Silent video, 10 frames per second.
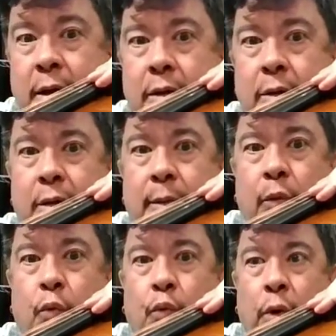you're going to be
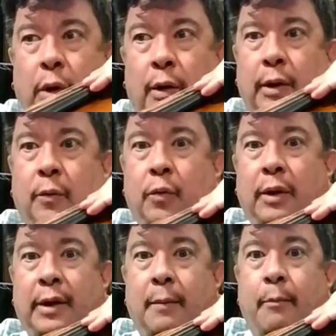really,
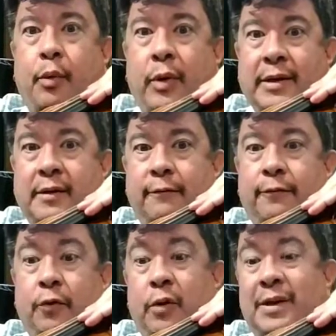really impressive
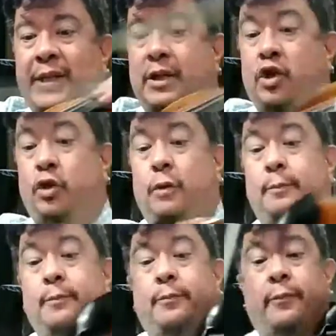for your teacher,
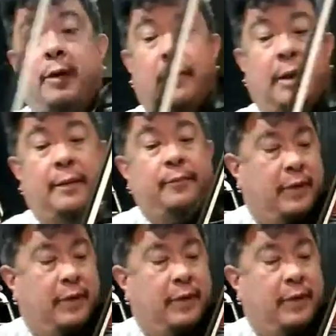right?